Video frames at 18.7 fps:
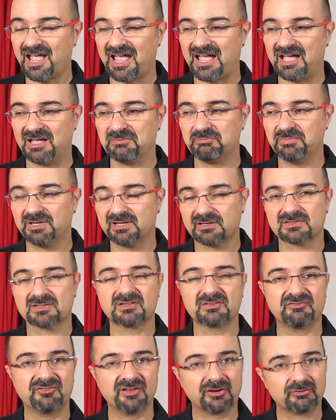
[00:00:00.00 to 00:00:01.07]
And because of
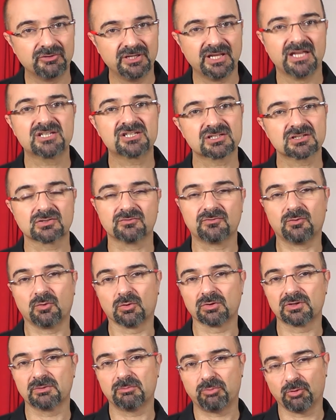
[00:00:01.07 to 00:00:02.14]
the variation of
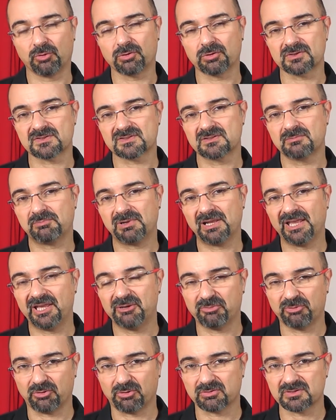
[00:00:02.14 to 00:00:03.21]
all the boards, the player
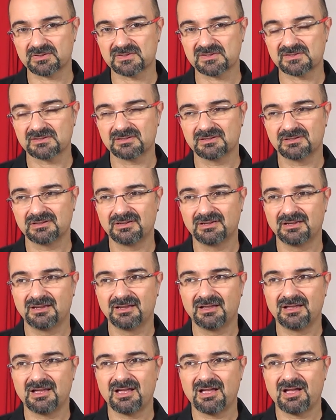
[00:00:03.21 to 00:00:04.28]
boards,
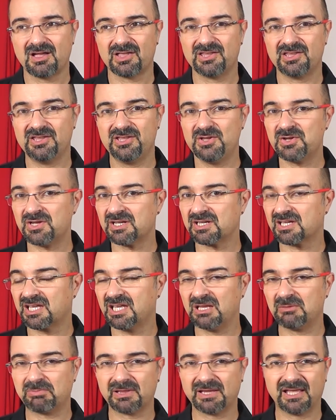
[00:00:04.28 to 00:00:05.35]
you can
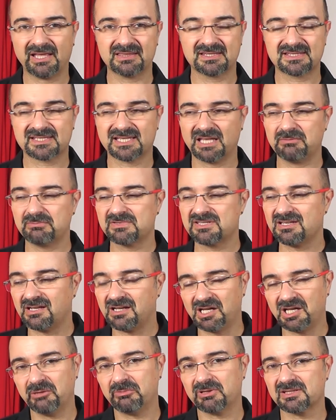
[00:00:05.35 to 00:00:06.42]
keep playing this game
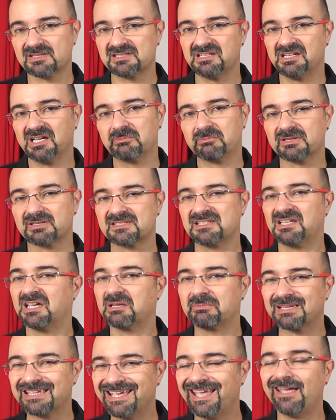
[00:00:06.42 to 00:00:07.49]
time and time and
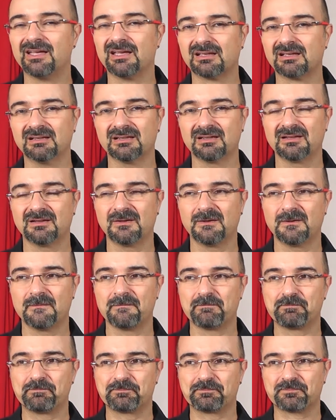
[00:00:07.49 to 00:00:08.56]
time again
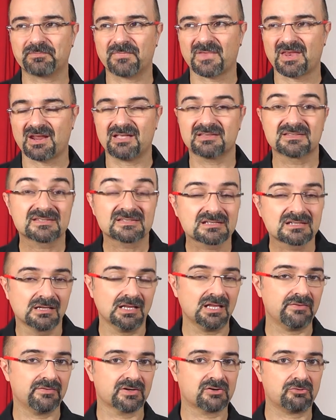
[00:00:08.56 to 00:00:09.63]
and still
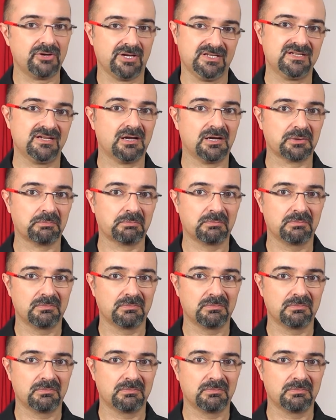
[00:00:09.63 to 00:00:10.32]
have a great time.